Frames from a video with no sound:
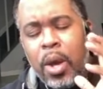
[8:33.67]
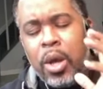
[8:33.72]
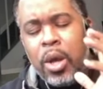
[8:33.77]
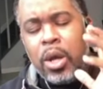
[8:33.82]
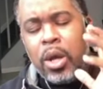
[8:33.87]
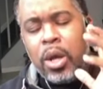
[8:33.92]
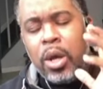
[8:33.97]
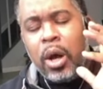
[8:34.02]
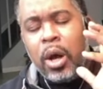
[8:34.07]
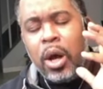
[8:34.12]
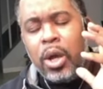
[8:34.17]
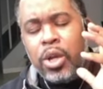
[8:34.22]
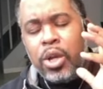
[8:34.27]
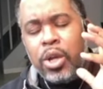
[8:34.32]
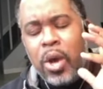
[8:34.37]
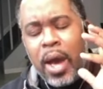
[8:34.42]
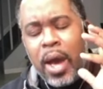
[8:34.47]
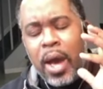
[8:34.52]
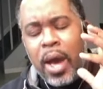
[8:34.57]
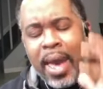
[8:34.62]
uh,
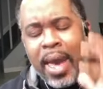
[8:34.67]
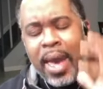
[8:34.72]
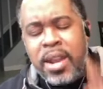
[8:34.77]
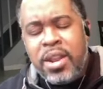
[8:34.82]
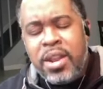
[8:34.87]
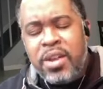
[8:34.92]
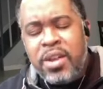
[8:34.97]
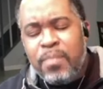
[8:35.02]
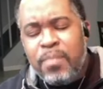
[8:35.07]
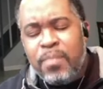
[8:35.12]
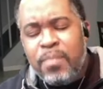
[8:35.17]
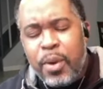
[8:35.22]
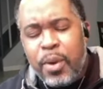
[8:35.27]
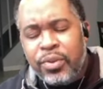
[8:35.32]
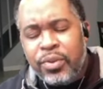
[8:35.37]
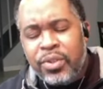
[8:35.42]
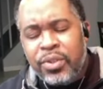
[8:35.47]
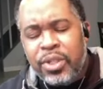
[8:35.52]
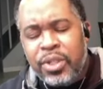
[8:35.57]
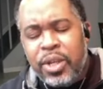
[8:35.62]
your hand of
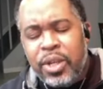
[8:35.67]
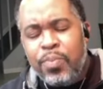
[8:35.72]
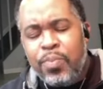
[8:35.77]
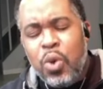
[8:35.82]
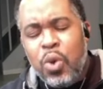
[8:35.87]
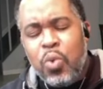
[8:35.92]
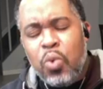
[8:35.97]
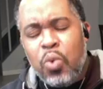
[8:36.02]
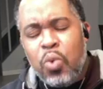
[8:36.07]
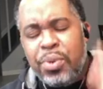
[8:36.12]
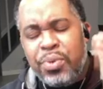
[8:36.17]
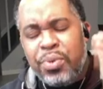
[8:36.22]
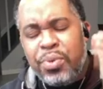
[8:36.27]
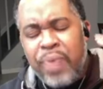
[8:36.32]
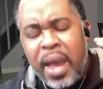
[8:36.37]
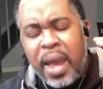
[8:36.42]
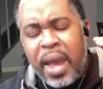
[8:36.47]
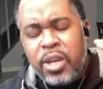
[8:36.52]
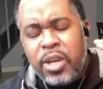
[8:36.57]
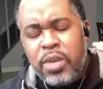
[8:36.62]
mercy. We
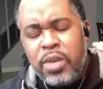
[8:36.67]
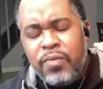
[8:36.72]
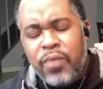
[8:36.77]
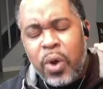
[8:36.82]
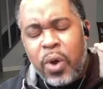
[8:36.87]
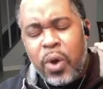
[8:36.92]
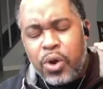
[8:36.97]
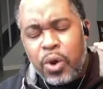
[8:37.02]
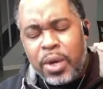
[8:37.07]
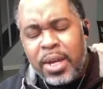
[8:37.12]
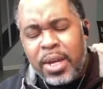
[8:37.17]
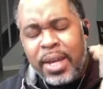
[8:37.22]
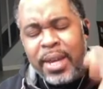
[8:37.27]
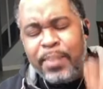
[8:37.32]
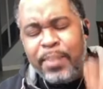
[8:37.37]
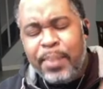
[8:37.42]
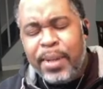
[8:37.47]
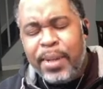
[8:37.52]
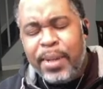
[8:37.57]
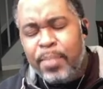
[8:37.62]
thank you for your
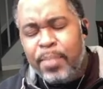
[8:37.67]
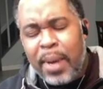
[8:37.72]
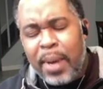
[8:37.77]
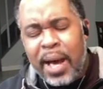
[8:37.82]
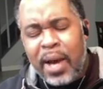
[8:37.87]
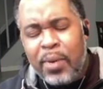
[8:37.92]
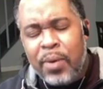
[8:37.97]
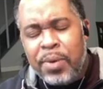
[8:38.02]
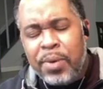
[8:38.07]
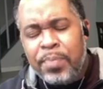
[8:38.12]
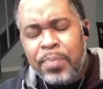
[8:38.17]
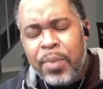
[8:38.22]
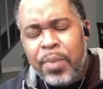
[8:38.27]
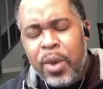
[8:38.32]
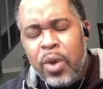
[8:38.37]
keeping power.